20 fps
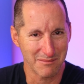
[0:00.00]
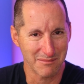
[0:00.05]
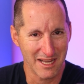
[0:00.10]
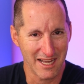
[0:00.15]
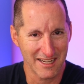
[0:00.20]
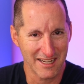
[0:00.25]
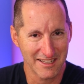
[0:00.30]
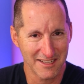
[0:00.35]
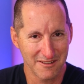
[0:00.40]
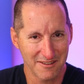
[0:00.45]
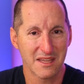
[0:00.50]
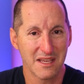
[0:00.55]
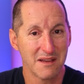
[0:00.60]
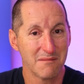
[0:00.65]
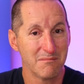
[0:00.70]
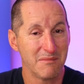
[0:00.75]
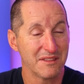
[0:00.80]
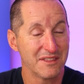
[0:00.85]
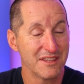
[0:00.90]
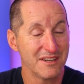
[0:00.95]
back.
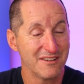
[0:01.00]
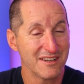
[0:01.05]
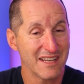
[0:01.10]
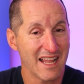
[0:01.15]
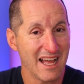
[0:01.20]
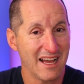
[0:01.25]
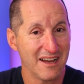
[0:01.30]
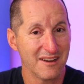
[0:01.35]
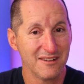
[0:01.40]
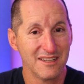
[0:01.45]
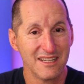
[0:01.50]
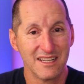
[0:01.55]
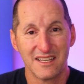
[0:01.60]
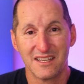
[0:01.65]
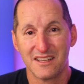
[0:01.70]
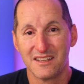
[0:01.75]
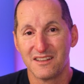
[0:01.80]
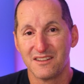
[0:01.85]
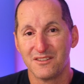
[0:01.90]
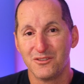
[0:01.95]
But there are now
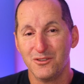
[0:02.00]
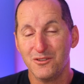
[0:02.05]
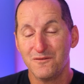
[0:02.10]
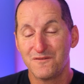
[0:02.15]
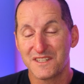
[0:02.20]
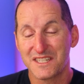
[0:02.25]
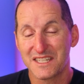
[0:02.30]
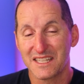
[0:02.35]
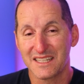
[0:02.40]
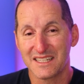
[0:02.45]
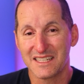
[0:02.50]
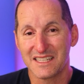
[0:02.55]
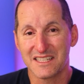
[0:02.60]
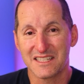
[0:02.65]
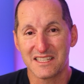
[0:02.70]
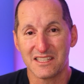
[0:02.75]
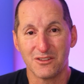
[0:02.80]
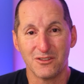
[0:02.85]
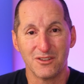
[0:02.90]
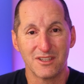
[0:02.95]
new
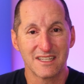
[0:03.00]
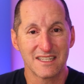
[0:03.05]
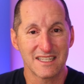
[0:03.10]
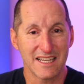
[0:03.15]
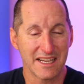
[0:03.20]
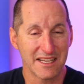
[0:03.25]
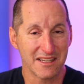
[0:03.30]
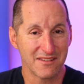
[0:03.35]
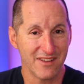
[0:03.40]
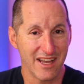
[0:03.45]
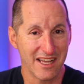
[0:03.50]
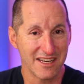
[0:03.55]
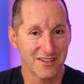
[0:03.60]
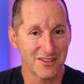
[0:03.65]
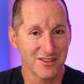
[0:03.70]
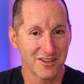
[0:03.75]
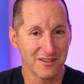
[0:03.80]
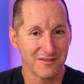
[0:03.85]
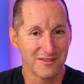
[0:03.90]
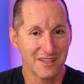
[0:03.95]
facilities that you can take
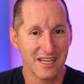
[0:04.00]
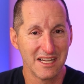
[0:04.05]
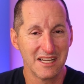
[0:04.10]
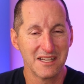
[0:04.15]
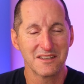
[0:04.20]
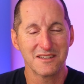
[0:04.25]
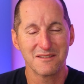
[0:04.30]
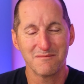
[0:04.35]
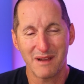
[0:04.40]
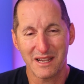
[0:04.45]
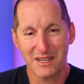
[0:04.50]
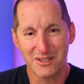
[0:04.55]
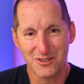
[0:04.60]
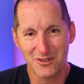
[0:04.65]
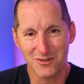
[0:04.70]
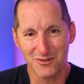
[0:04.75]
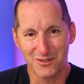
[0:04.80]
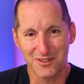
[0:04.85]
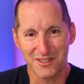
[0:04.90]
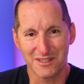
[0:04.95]
advantage of to make
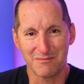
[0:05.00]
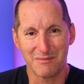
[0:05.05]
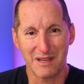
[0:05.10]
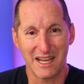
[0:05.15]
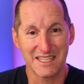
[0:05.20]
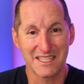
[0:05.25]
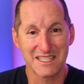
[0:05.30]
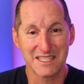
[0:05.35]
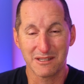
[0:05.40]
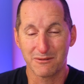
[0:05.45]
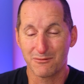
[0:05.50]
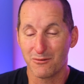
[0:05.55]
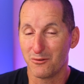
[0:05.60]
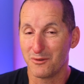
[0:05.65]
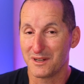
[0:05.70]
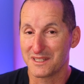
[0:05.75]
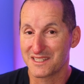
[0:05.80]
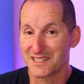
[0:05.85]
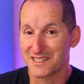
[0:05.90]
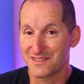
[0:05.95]
sure that bad SQL,
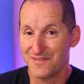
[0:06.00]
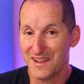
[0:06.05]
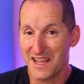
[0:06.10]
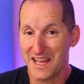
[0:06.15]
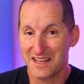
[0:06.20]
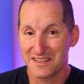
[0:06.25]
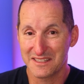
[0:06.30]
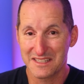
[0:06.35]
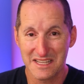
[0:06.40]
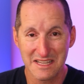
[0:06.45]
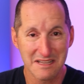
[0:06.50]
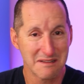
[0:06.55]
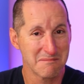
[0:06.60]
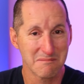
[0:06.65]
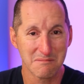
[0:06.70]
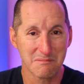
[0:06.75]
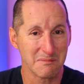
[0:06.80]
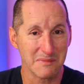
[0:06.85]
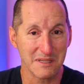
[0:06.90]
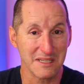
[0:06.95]
once it's found,
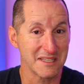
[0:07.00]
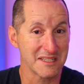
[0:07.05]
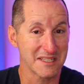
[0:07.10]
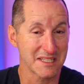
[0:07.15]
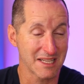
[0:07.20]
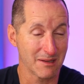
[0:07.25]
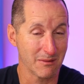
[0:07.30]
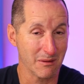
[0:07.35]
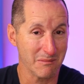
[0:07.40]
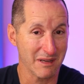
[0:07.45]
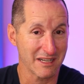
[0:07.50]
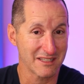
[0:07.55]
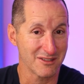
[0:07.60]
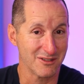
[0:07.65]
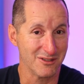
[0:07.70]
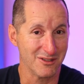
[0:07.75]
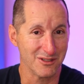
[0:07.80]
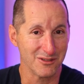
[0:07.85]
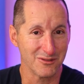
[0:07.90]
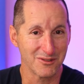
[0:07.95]
isn't coming back to
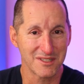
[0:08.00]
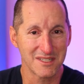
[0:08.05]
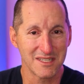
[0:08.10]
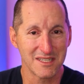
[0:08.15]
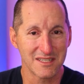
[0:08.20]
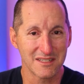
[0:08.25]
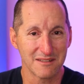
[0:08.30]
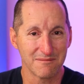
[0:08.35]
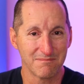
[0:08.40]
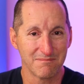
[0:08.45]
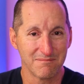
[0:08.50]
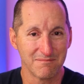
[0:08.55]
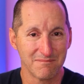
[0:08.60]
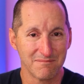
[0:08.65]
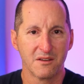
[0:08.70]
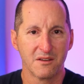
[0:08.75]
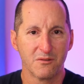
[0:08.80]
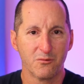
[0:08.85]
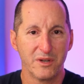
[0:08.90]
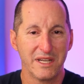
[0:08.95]
hurt your system.
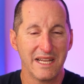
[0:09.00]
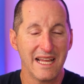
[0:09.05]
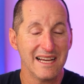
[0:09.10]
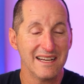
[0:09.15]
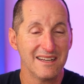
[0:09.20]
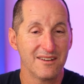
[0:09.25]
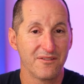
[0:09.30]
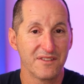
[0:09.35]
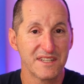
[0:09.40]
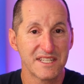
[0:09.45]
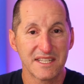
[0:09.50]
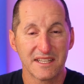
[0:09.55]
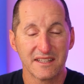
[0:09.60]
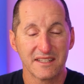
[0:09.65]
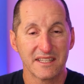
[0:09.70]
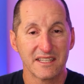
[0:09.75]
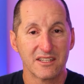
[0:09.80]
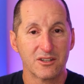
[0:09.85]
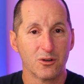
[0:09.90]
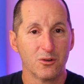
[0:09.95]
We now have a
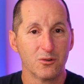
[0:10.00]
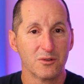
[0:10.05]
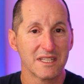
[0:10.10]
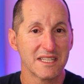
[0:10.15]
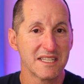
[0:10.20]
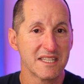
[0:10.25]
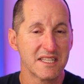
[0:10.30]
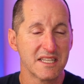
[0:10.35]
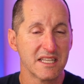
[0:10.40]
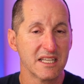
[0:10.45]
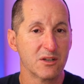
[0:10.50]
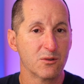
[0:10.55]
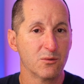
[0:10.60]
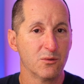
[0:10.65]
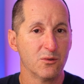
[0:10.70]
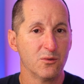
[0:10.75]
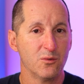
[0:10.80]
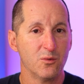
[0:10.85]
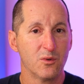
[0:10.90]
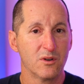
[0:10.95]
facility called
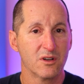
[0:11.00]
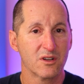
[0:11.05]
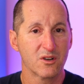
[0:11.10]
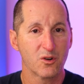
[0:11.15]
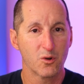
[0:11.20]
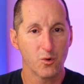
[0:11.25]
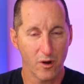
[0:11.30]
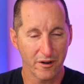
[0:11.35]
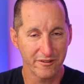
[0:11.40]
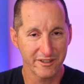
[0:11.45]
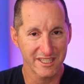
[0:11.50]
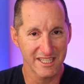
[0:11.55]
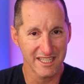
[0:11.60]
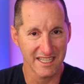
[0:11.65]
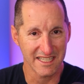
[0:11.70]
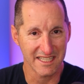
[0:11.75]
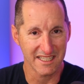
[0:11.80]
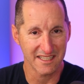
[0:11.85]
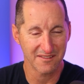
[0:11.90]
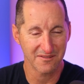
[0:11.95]
SQL
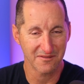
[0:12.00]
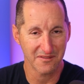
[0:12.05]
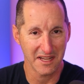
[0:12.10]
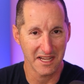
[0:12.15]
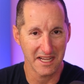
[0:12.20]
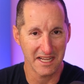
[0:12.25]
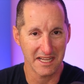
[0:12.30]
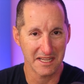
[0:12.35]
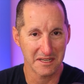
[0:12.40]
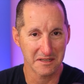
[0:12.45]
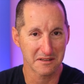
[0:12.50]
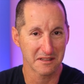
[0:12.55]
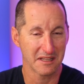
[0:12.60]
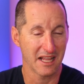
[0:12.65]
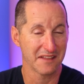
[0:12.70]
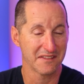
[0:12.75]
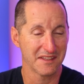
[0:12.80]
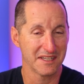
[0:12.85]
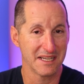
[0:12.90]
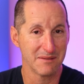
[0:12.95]
Quarantine. And
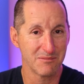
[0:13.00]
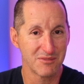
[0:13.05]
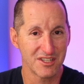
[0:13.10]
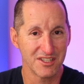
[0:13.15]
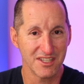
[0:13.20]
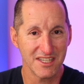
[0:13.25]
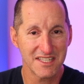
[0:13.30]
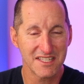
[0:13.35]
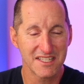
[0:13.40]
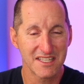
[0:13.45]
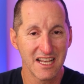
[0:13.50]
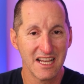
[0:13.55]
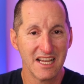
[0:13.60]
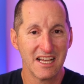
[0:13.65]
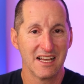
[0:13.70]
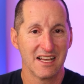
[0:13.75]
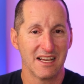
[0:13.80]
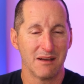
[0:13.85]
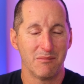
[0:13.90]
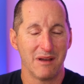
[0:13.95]
like the name suggests,
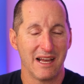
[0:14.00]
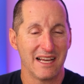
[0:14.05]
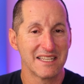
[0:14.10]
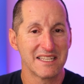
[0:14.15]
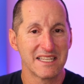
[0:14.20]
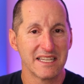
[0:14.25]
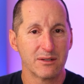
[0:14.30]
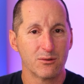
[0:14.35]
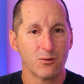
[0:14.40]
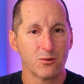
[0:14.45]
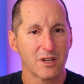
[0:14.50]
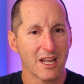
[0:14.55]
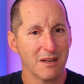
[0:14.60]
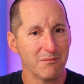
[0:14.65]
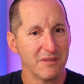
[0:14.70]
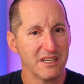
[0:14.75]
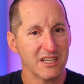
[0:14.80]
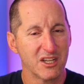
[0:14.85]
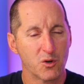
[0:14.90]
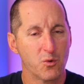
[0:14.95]
a bad SQL
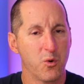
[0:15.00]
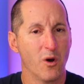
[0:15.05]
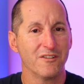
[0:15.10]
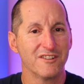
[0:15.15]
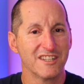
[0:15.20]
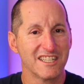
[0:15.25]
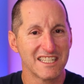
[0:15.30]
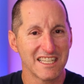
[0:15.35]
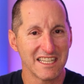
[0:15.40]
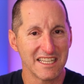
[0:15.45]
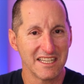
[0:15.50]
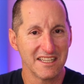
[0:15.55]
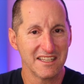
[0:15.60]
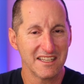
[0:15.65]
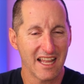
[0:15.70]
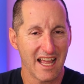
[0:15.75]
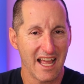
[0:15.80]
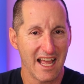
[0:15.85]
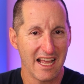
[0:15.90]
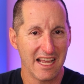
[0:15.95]
can be
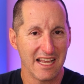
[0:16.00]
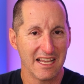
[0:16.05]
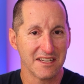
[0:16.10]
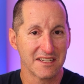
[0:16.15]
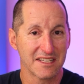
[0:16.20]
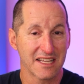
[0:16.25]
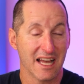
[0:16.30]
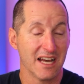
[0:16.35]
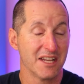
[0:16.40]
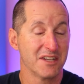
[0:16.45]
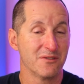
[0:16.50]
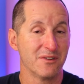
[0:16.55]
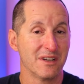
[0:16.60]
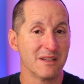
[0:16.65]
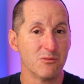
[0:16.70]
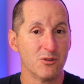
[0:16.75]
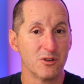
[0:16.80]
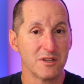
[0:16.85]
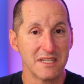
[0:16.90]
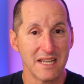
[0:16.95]
quarantined and can't do any
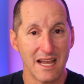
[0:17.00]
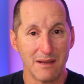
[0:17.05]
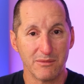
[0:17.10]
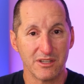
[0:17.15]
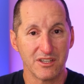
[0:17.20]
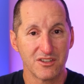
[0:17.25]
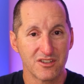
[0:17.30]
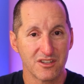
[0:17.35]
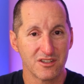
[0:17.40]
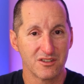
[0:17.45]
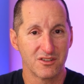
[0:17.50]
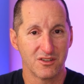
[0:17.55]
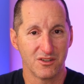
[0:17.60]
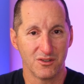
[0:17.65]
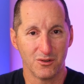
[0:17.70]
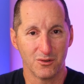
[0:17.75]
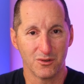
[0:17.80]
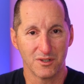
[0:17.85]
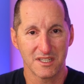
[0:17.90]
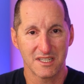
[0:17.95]
more damage to
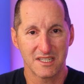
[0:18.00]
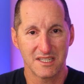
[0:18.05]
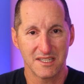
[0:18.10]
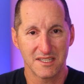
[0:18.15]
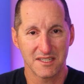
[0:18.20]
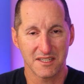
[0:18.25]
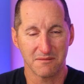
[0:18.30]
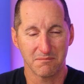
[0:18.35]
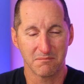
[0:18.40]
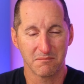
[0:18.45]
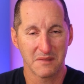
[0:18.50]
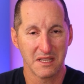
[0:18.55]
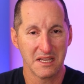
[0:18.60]
your system.